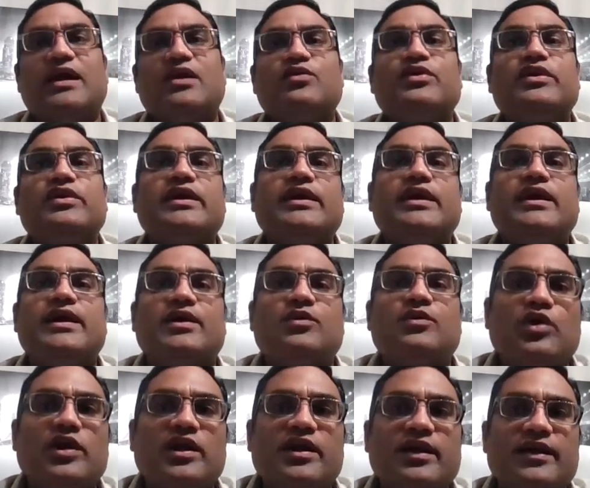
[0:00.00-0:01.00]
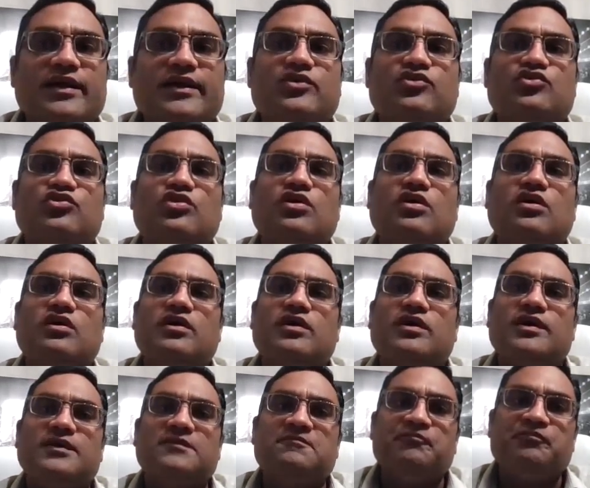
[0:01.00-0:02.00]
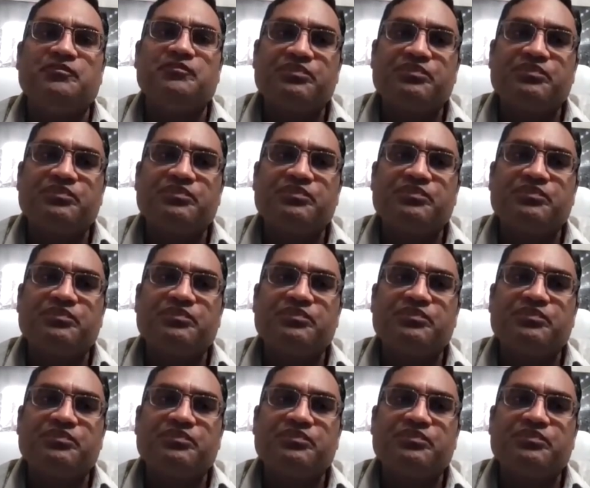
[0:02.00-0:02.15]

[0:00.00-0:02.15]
I don't care what it is or